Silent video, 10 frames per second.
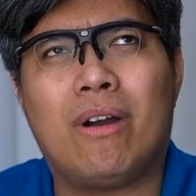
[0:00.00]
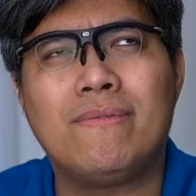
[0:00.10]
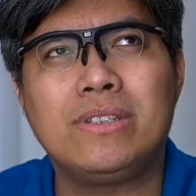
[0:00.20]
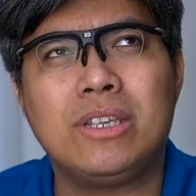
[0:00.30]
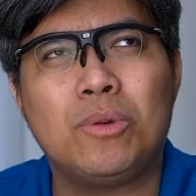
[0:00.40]

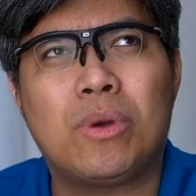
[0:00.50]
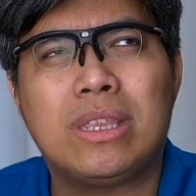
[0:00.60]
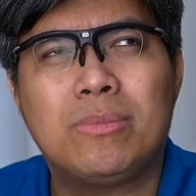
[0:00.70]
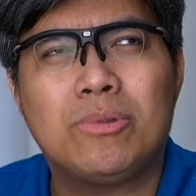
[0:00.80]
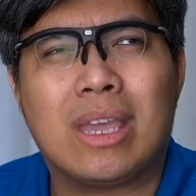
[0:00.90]
obviously, you want
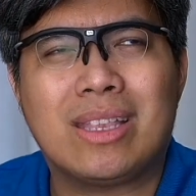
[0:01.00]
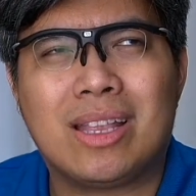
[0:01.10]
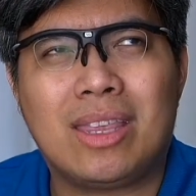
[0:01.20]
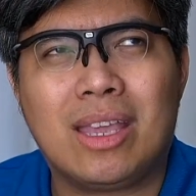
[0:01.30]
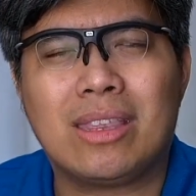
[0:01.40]
them to get
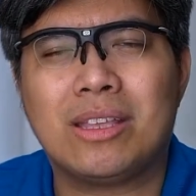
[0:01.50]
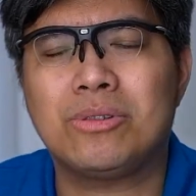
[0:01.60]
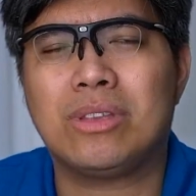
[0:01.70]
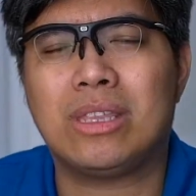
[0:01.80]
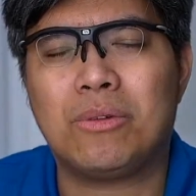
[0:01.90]
addicted so that